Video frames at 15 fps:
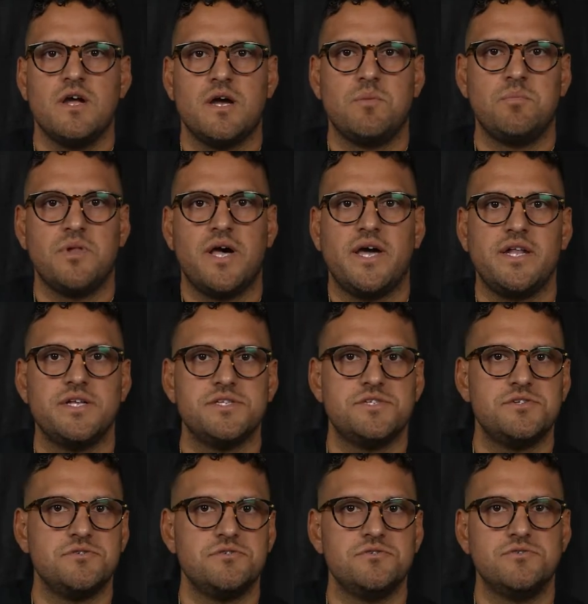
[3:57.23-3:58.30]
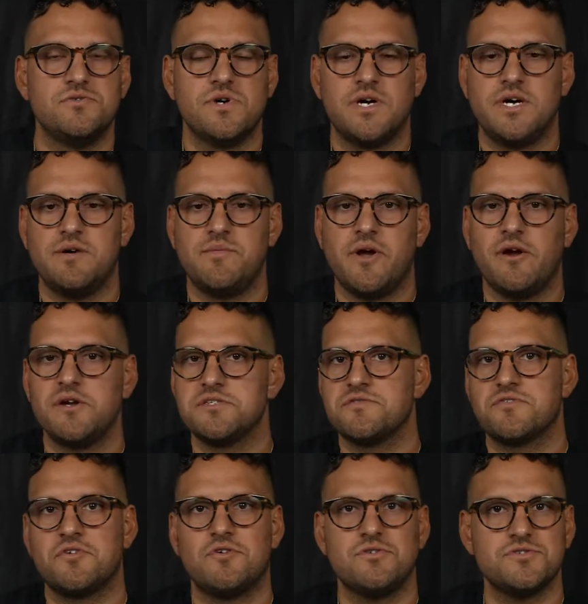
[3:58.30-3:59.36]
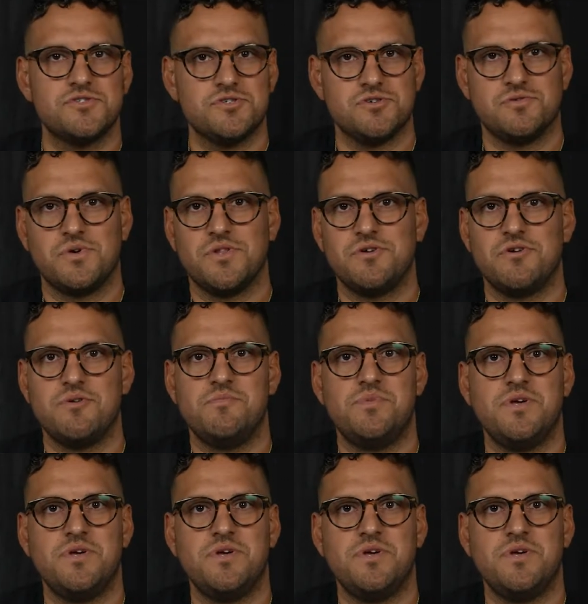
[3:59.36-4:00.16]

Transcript: applying it to um, areas of culture, whether it